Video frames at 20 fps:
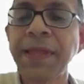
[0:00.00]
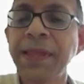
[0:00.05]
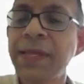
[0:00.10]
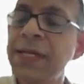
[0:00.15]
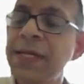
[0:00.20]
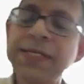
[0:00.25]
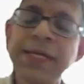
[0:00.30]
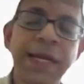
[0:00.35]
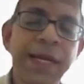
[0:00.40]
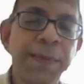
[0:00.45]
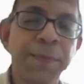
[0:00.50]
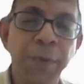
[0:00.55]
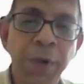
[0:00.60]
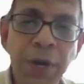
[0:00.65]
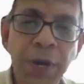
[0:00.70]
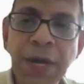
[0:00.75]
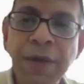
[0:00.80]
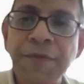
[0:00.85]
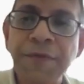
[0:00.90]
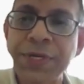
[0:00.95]
This is an
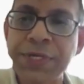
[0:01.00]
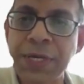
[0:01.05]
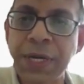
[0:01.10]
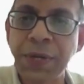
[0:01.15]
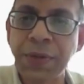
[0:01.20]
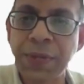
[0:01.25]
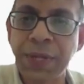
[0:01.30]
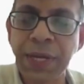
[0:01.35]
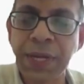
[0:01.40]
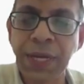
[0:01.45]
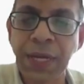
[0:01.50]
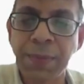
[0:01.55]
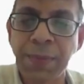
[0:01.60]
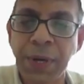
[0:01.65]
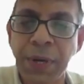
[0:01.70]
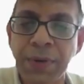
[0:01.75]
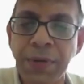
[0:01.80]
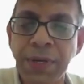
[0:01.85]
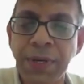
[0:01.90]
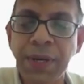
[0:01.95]
important question to think
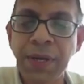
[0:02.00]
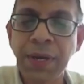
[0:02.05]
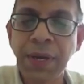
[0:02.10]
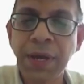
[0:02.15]
about.